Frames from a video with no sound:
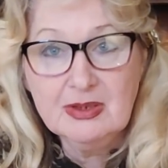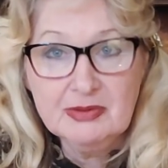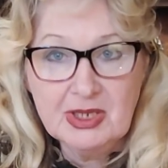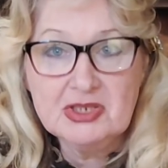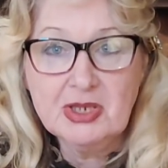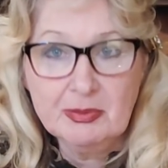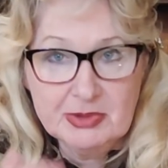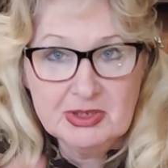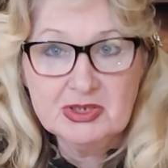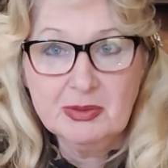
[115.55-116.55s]
if they
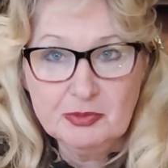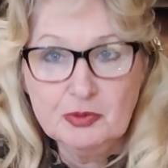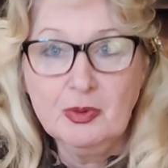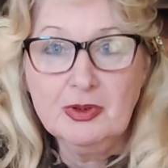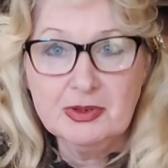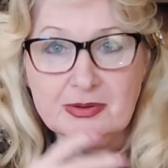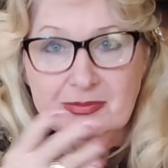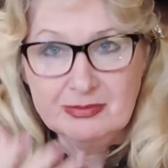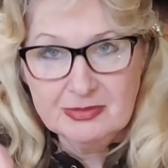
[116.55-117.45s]
jump, they jump to water.